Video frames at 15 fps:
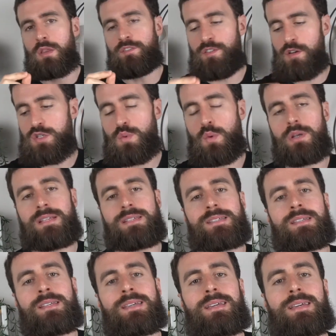The first one
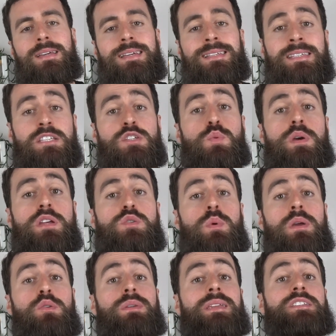is a situation
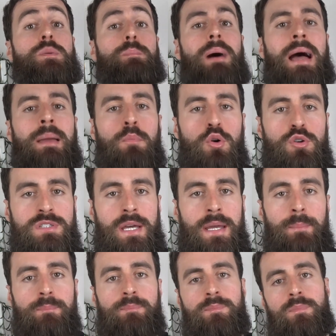where you need to buy more
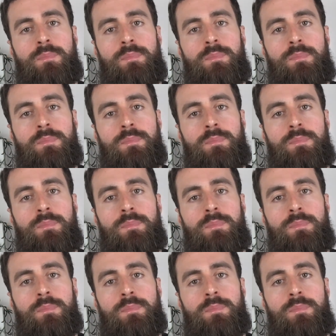time.